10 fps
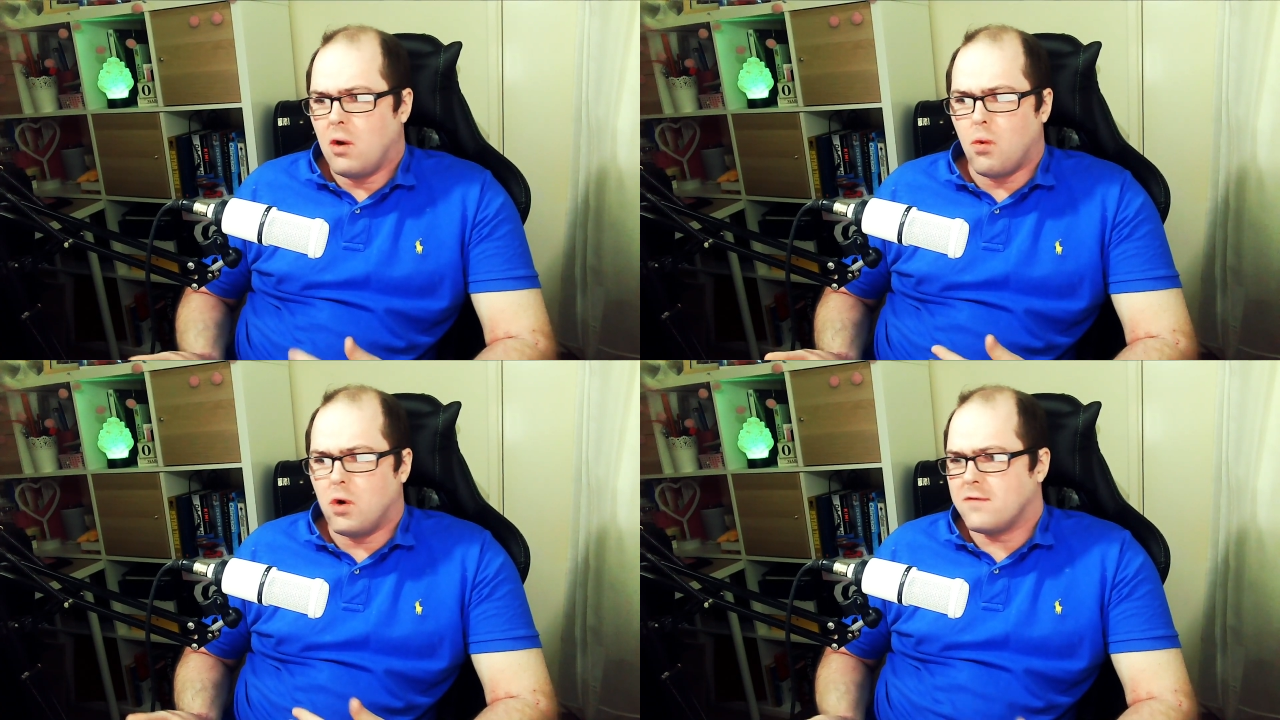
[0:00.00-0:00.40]

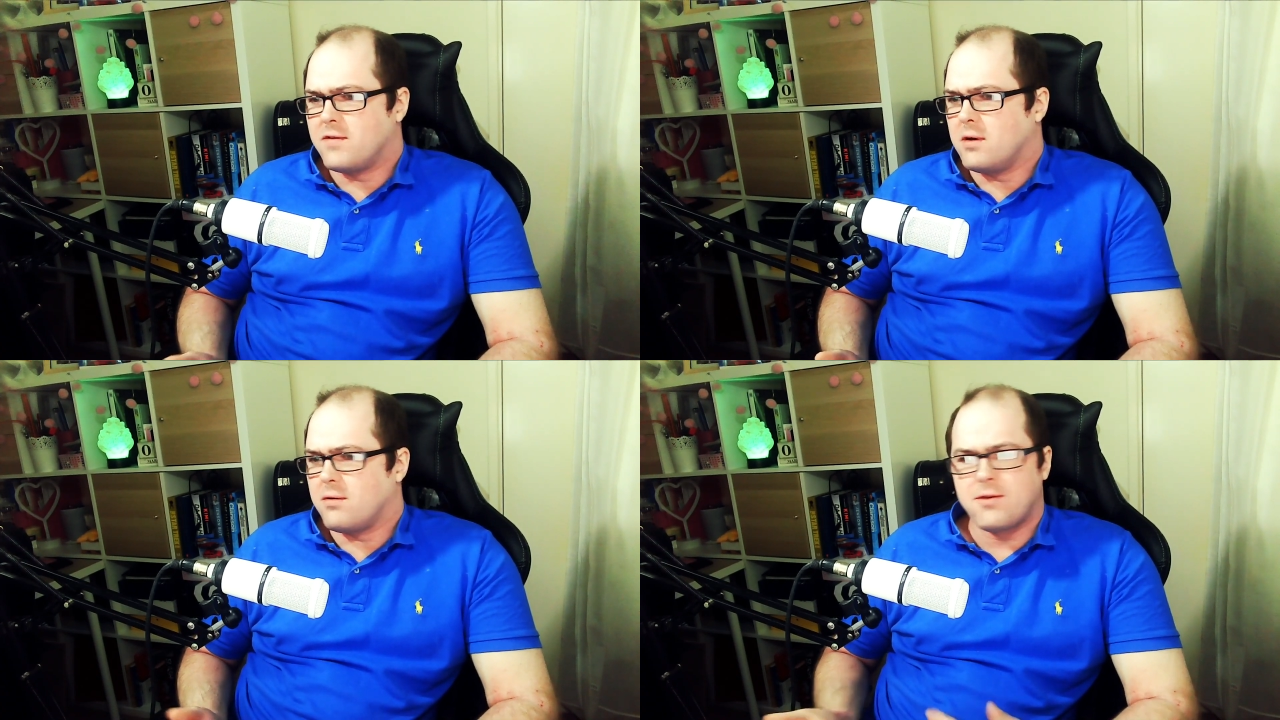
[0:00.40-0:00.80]
one of
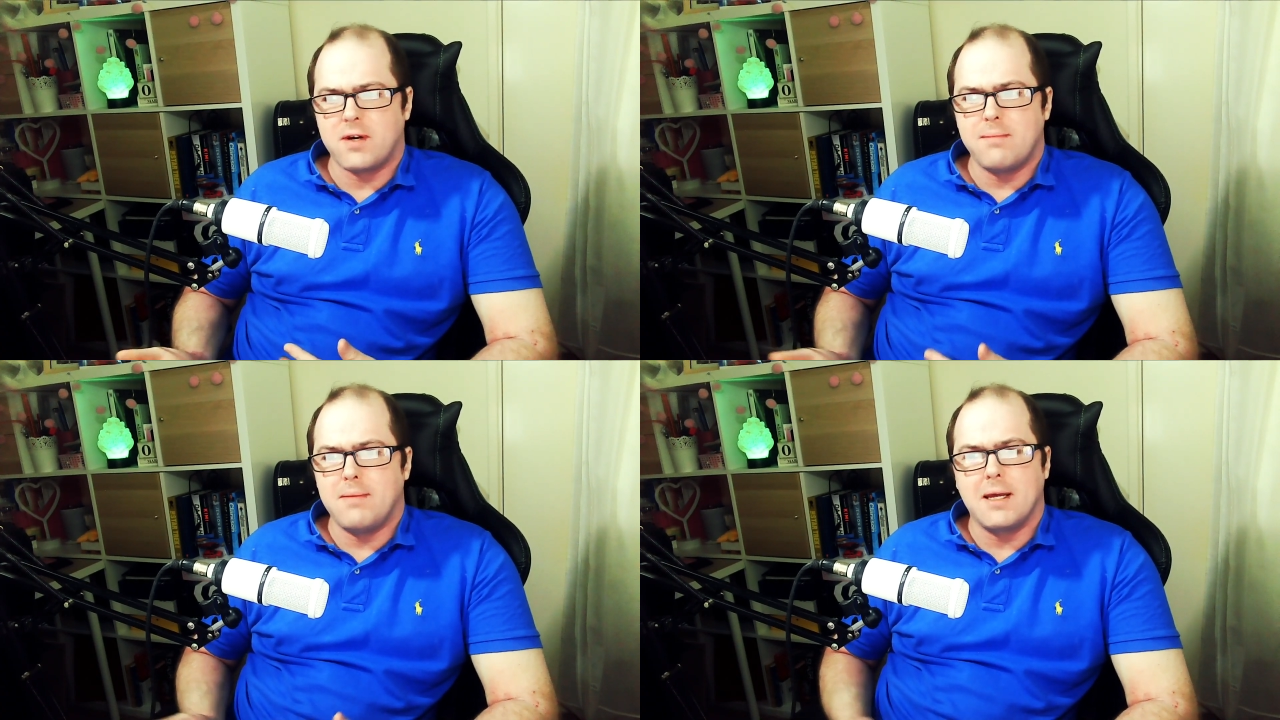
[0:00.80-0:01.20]
the
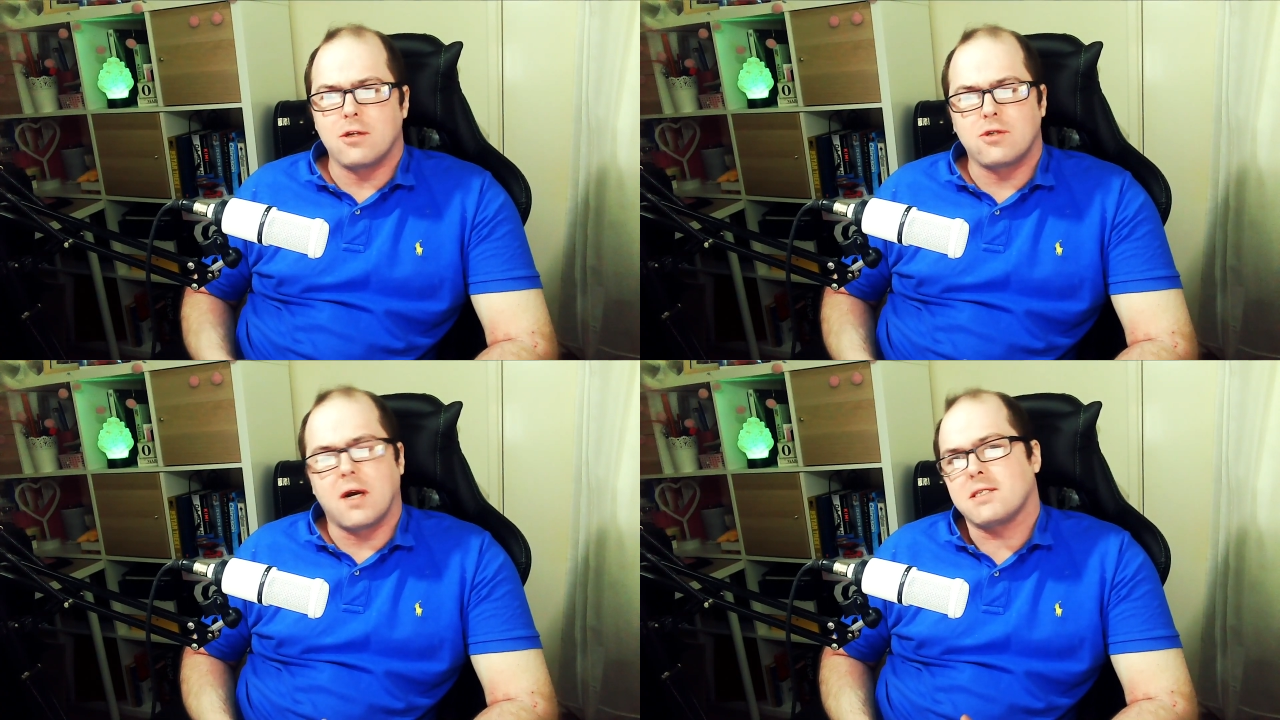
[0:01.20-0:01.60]
3 million
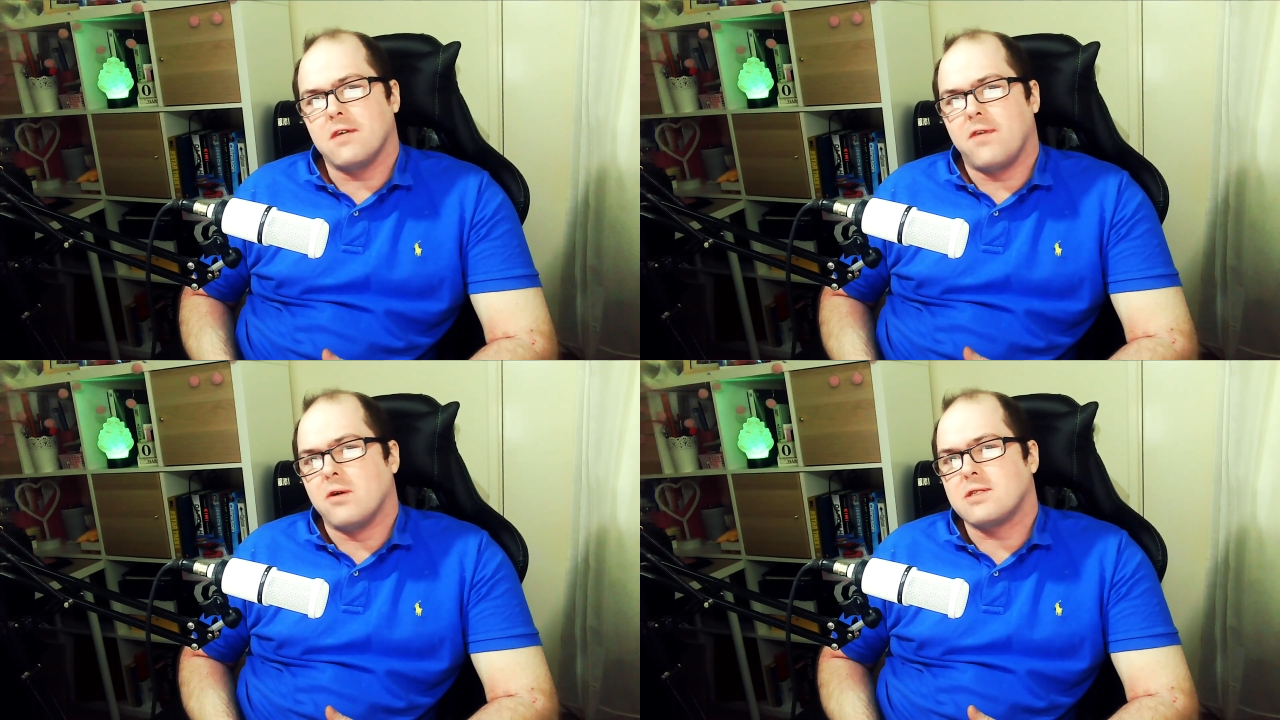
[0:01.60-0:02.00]
tracks that
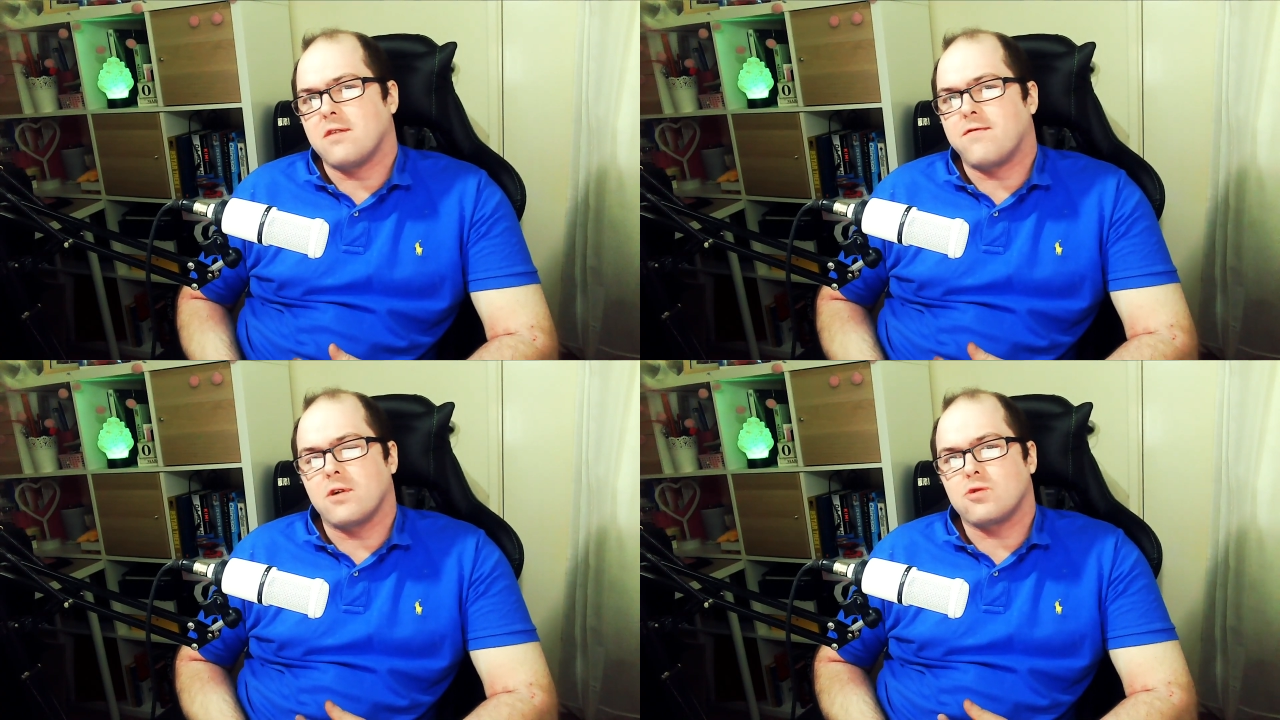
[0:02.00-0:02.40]
have hosted the
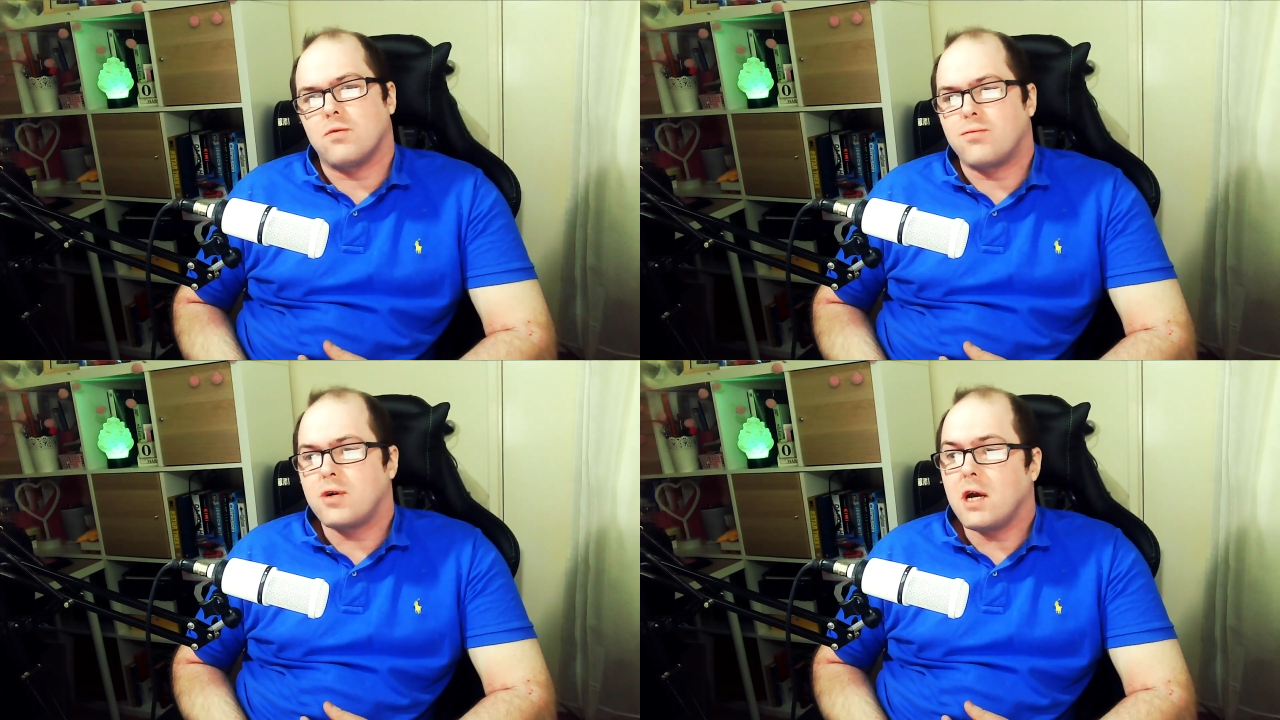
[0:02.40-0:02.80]
French
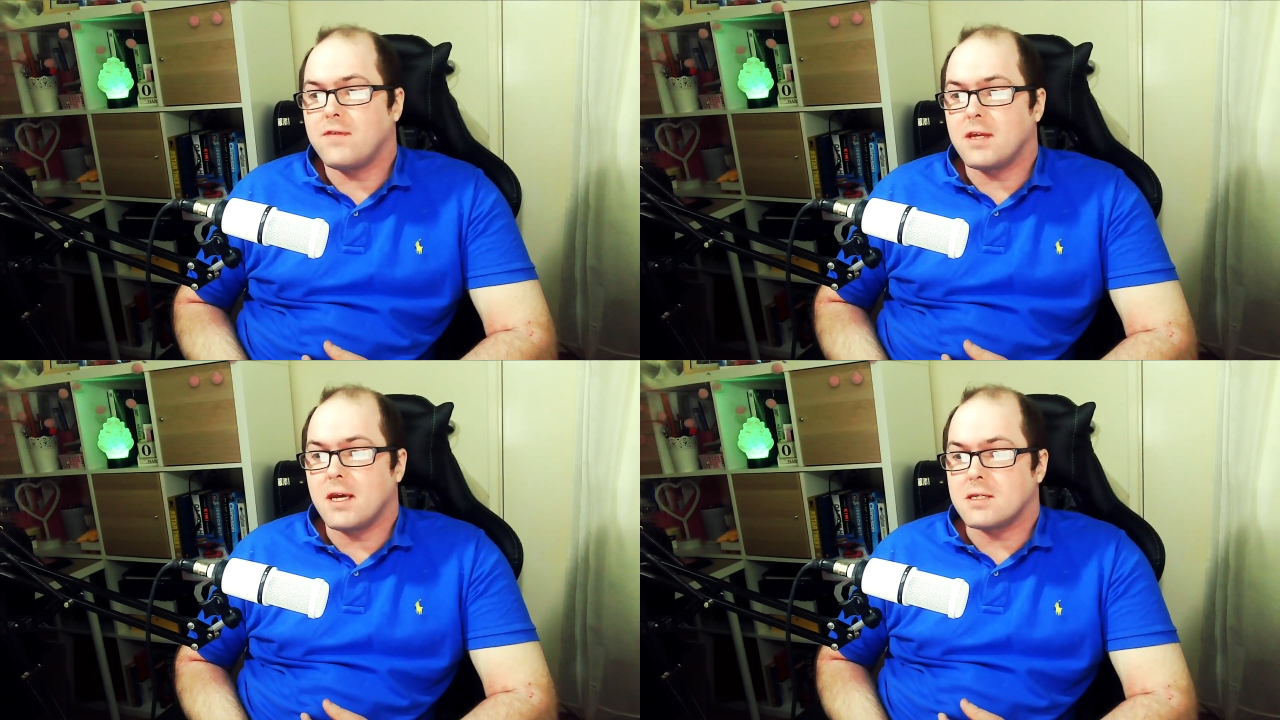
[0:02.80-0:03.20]
Grand Prix over
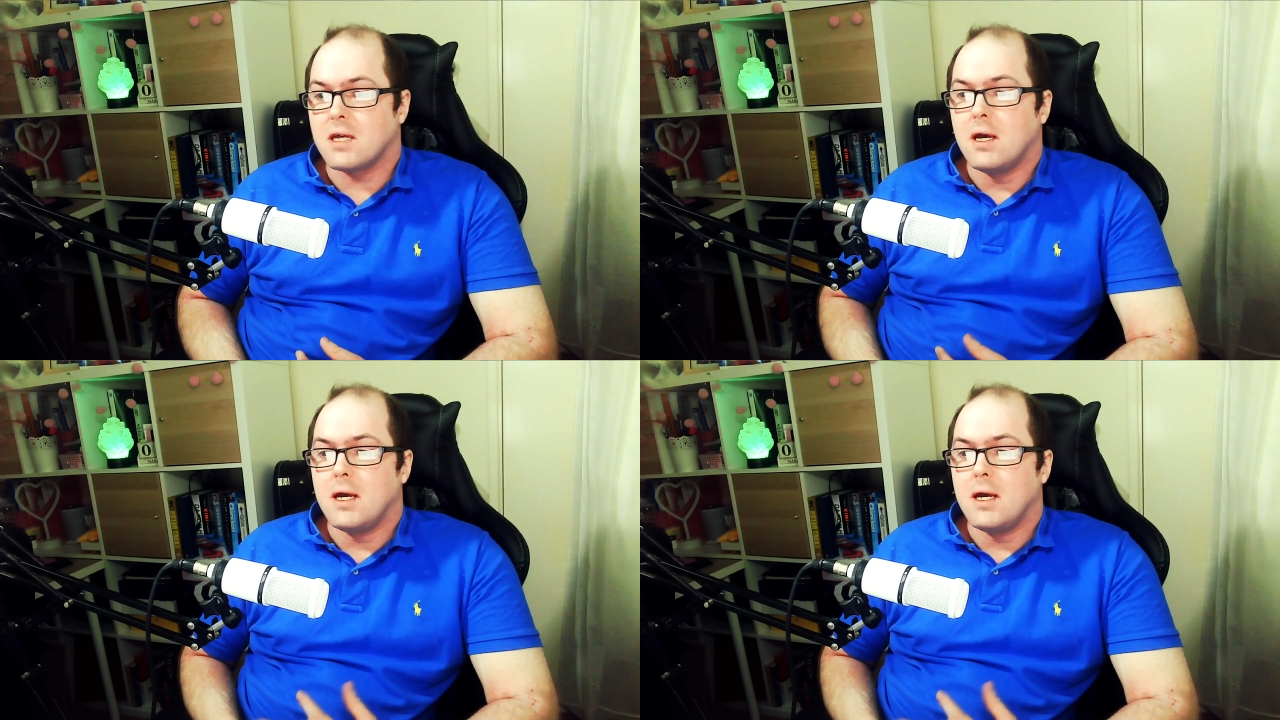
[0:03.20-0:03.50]
the years,